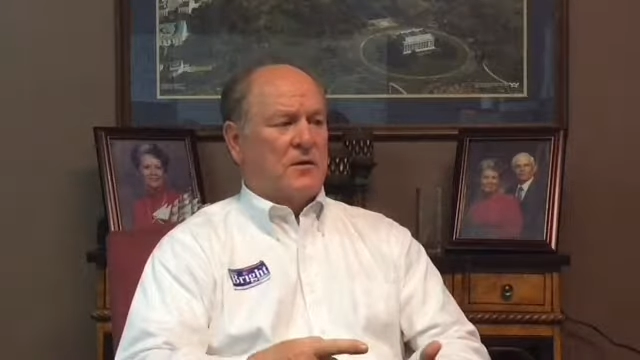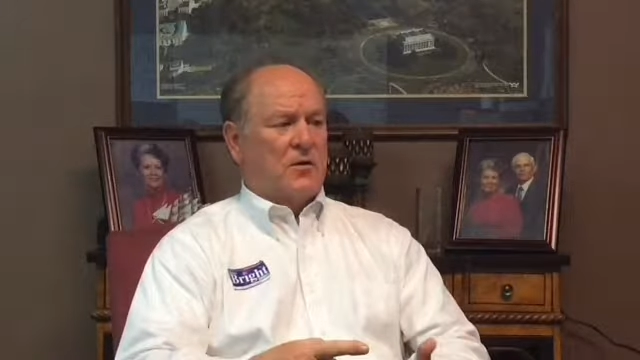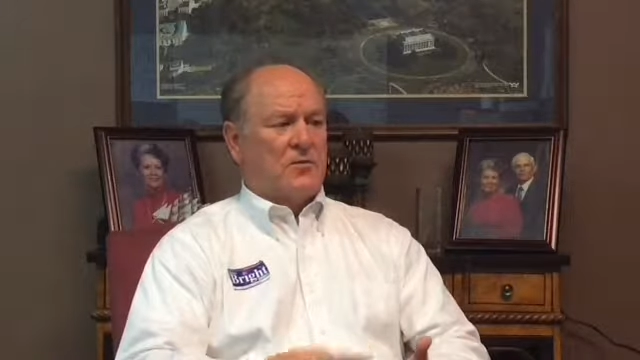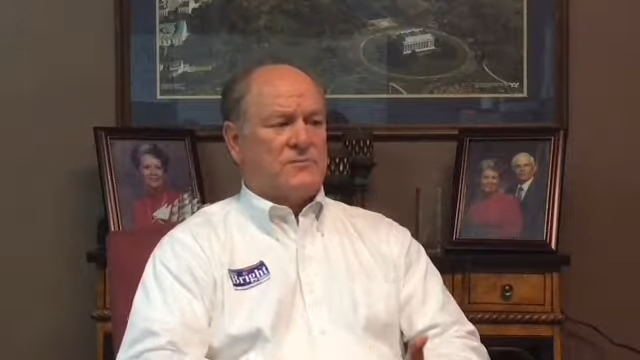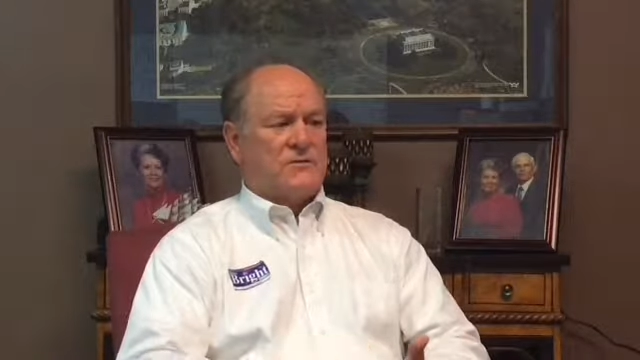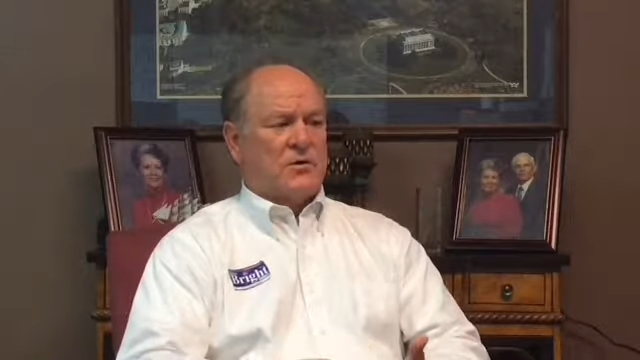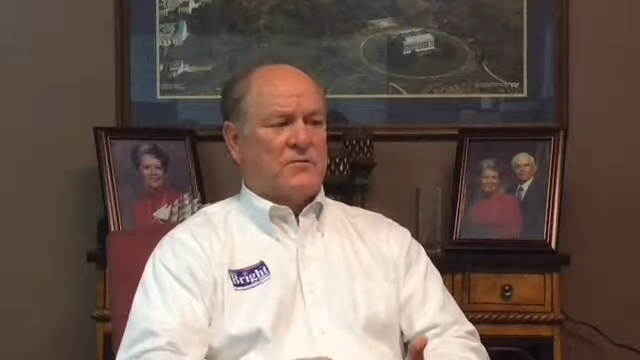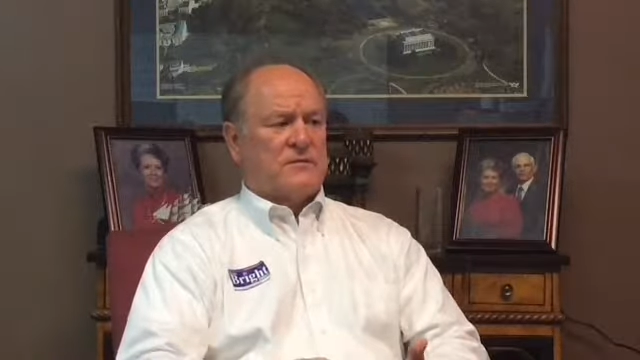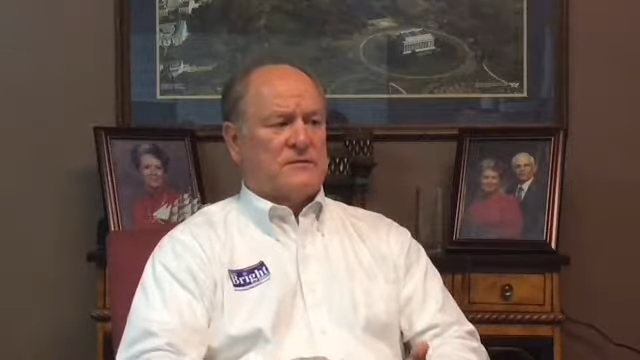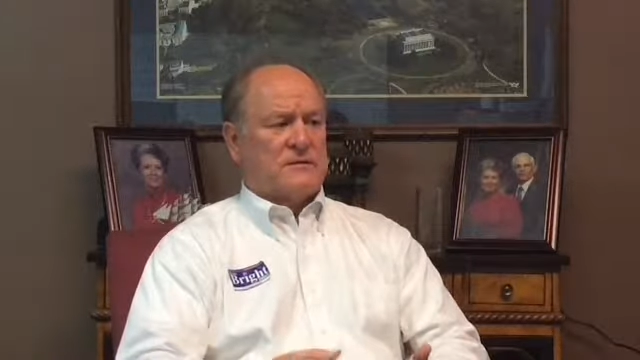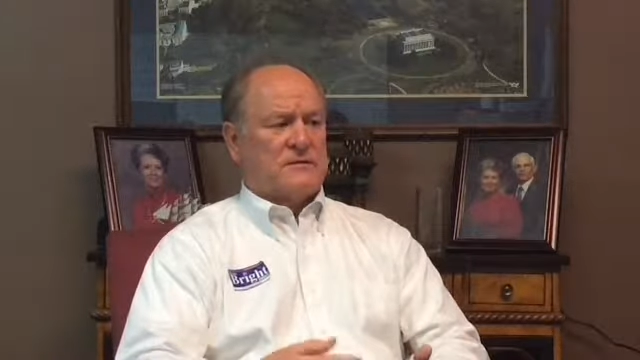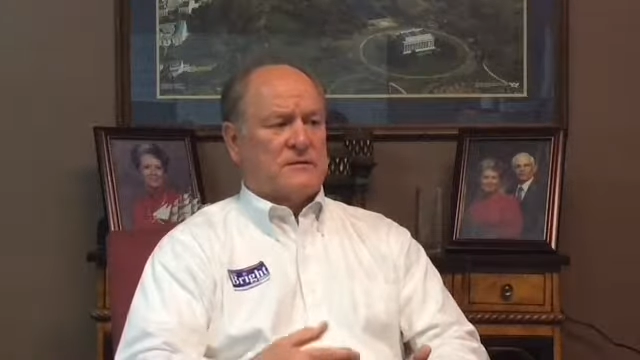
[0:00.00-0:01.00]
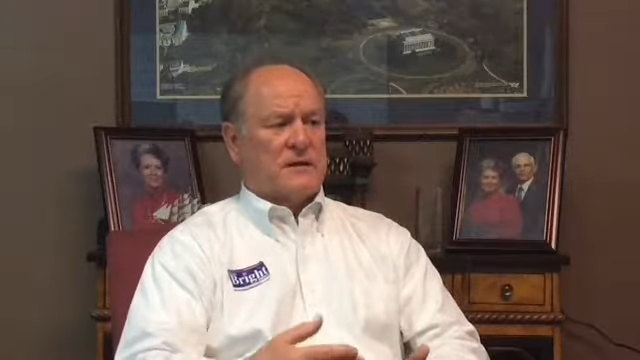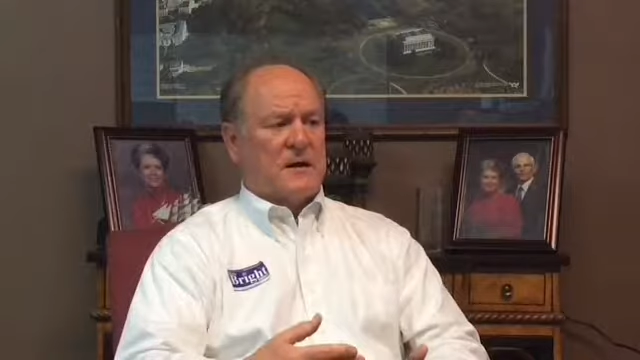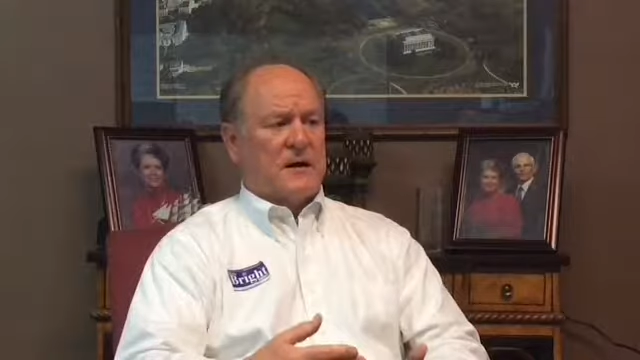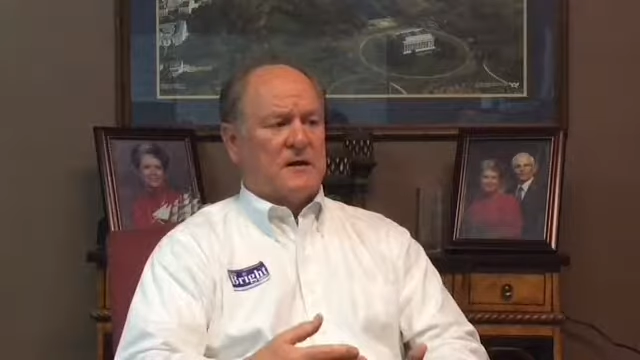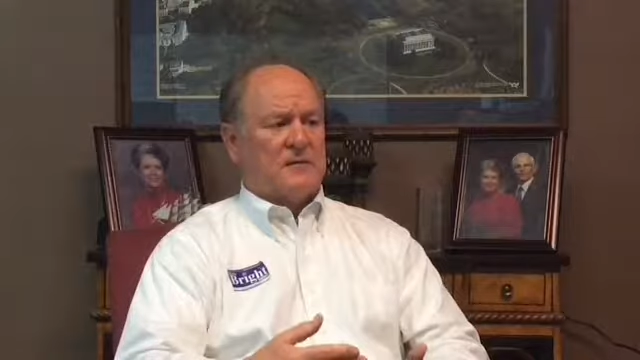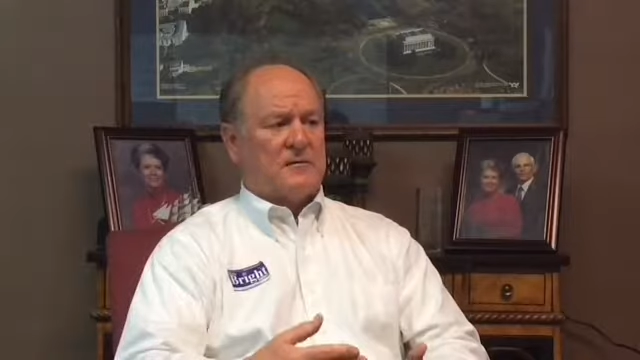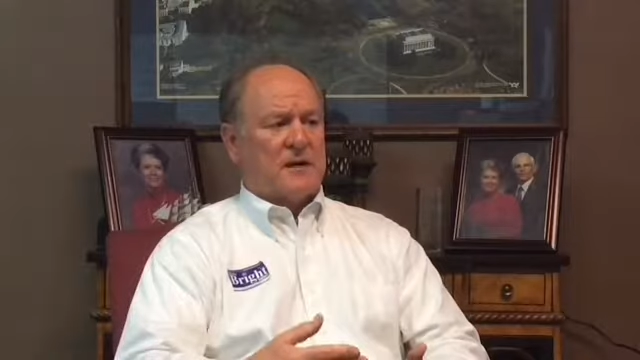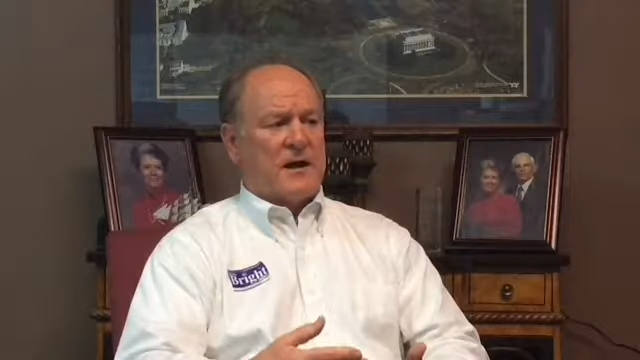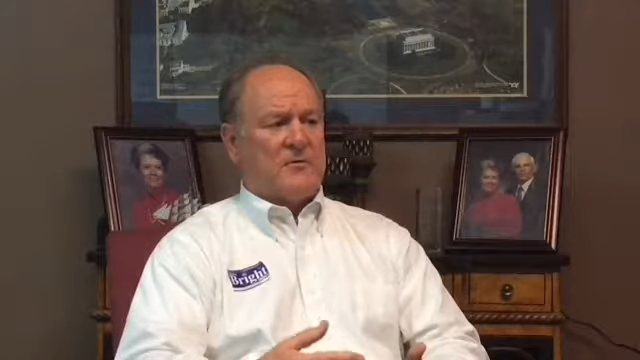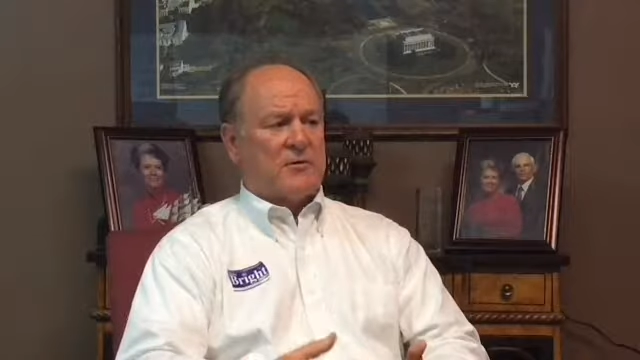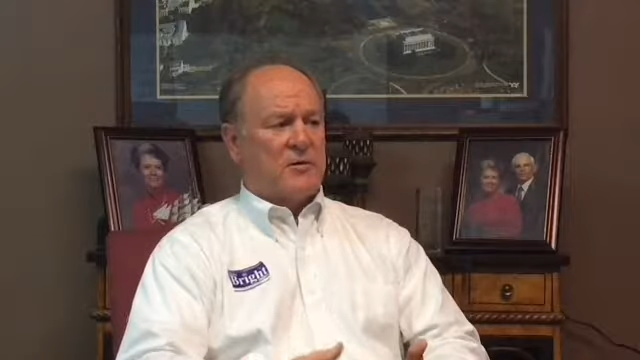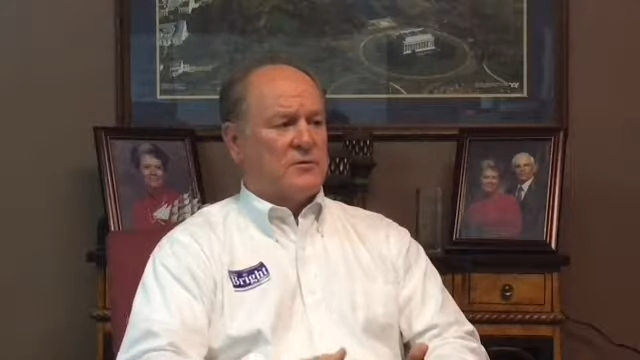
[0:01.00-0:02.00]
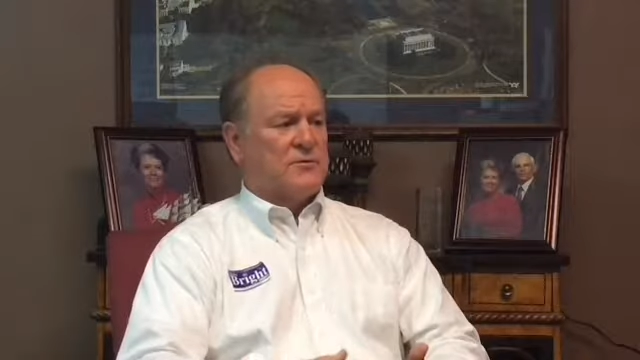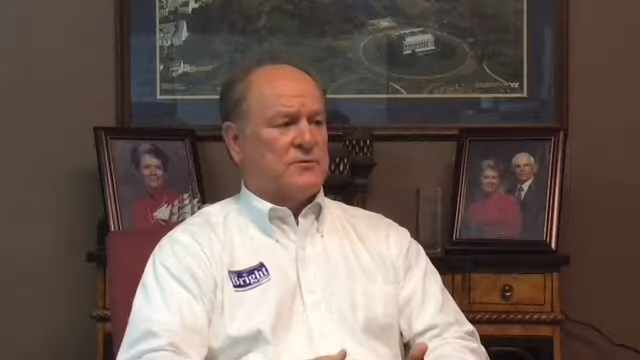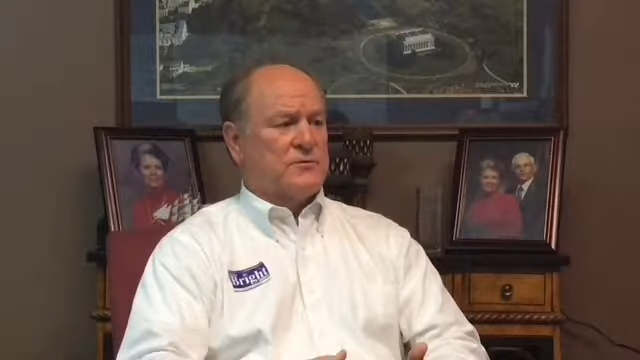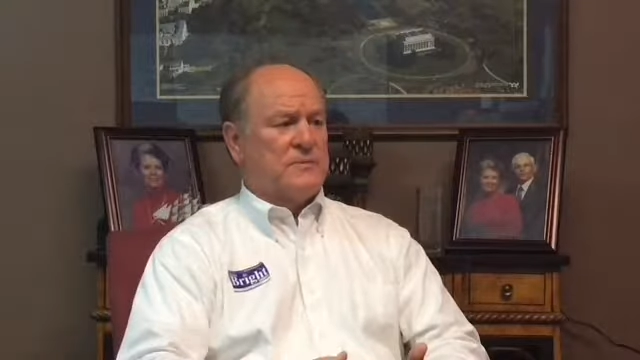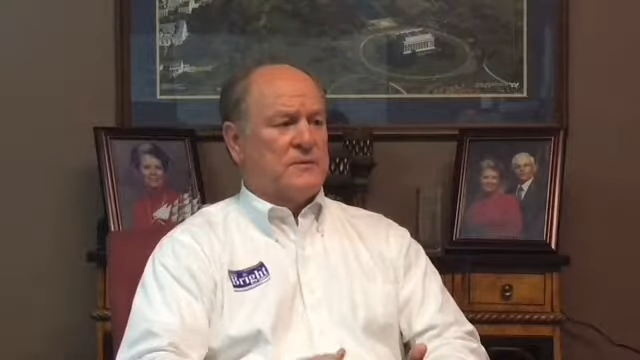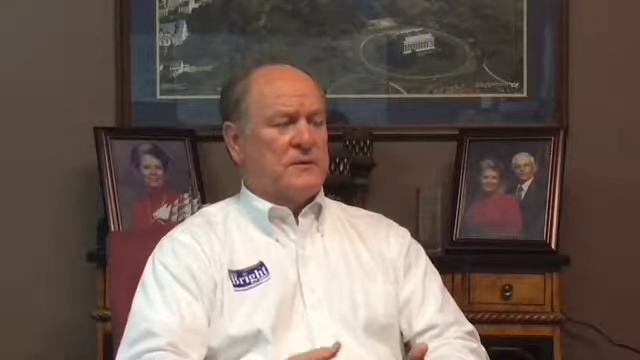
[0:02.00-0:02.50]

Armed Services and Agriculture.